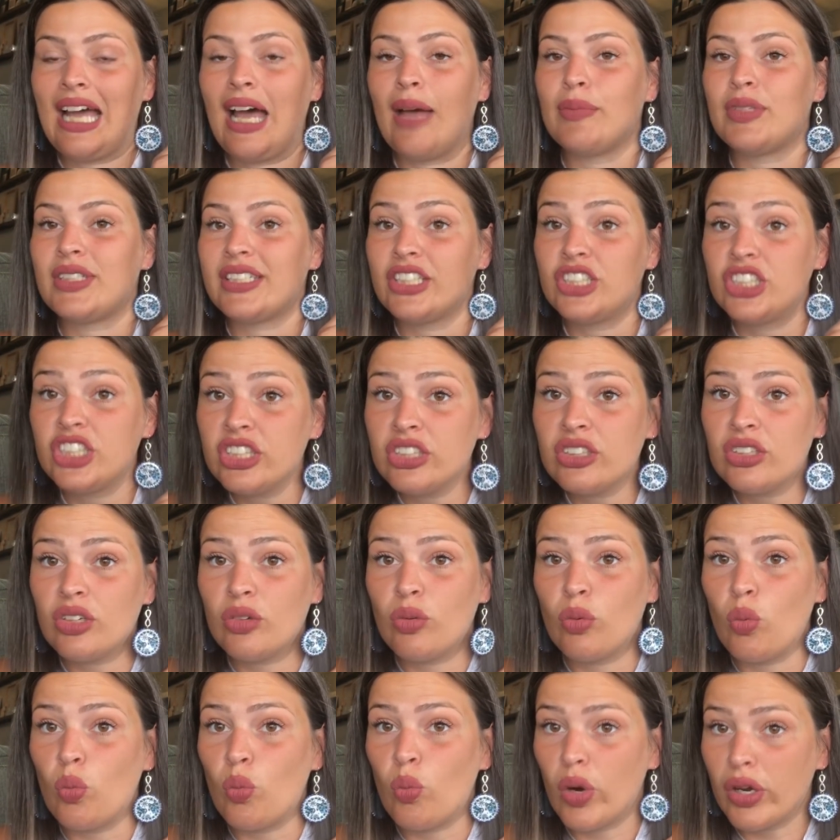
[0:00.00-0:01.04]
I'm stitching
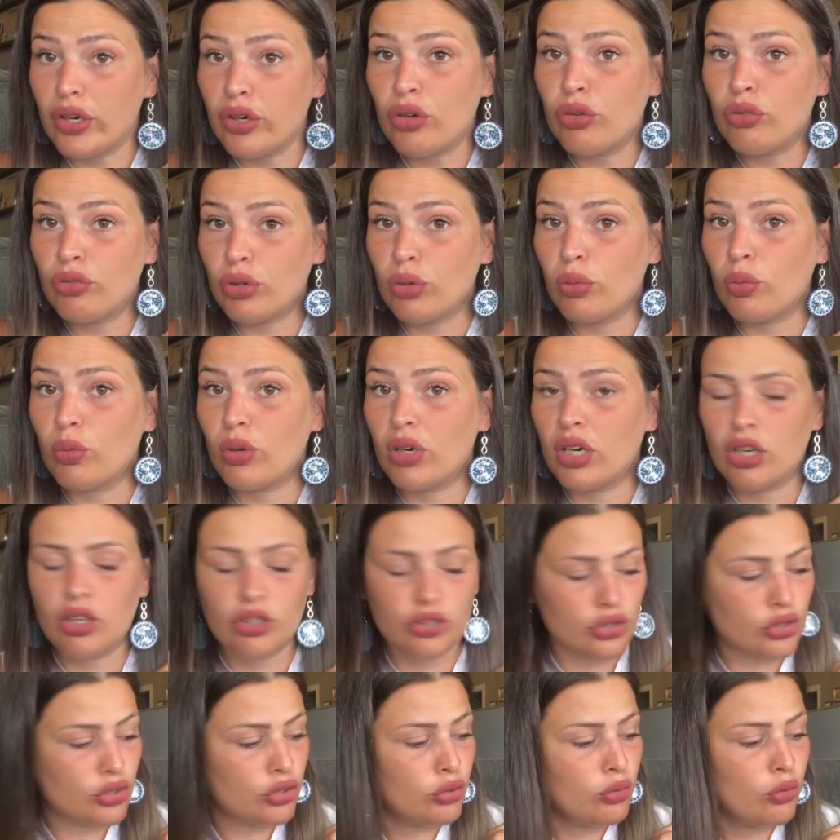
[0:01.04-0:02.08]
1 over 1 or
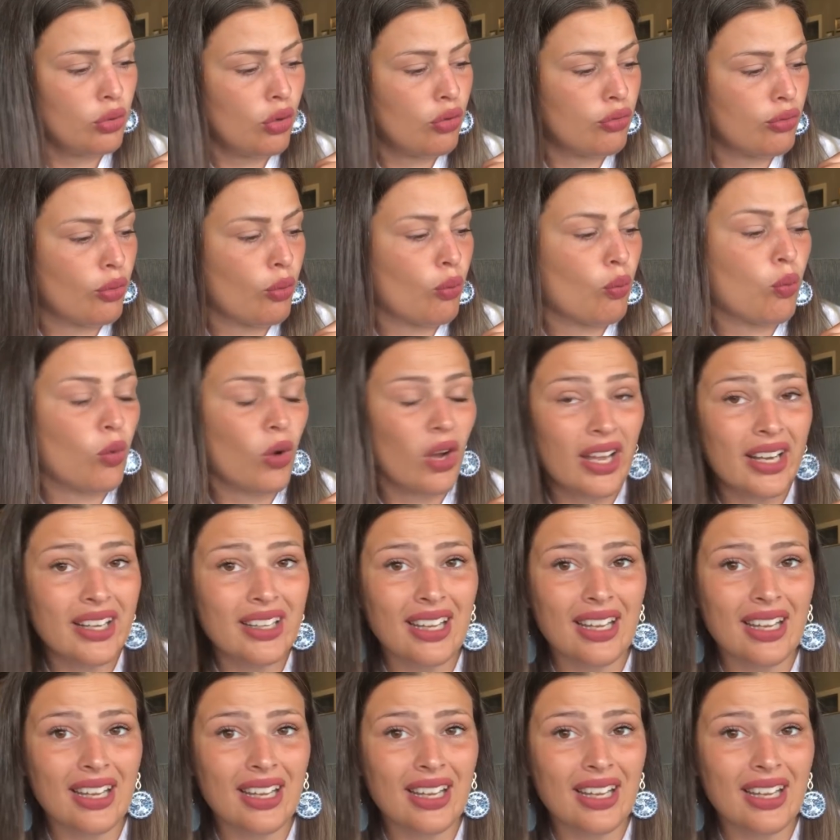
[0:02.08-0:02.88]
2 over 1.